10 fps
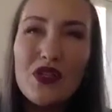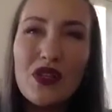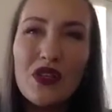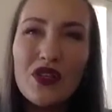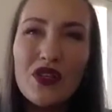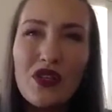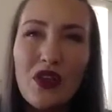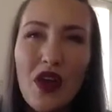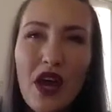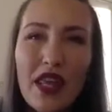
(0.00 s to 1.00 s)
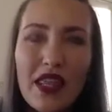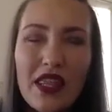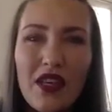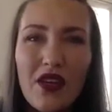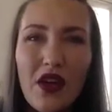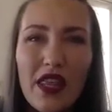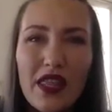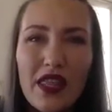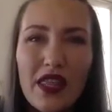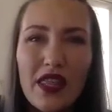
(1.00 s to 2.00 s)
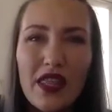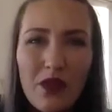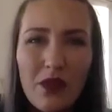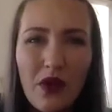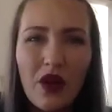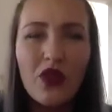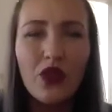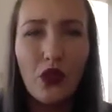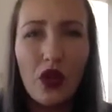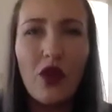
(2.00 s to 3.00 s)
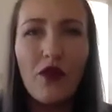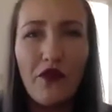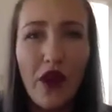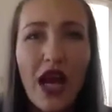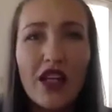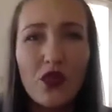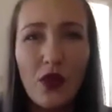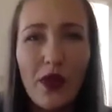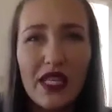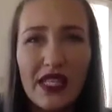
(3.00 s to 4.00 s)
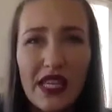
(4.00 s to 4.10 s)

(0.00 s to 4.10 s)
So I think look, for us, when we see it, the